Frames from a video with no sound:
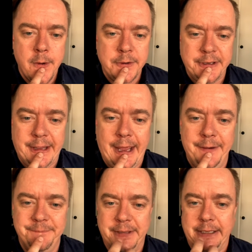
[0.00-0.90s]
See
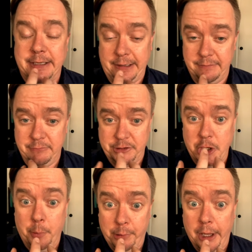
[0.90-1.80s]
that? That's like, there's
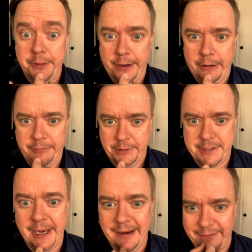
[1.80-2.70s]
no blood there for
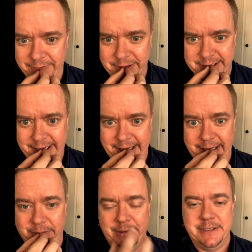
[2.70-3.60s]
a second. And
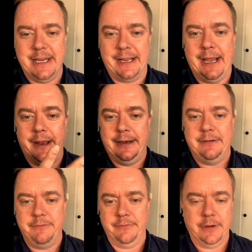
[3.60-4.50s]
then when you take it out, it
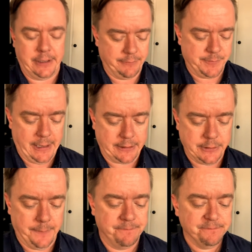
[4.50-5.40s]
comes back.
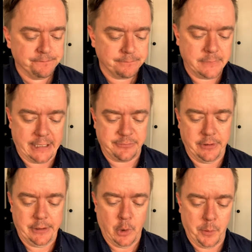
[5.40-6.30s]
So that's
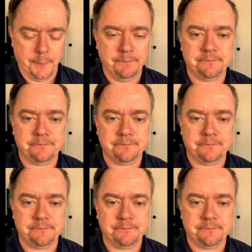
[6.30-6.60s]
very normal.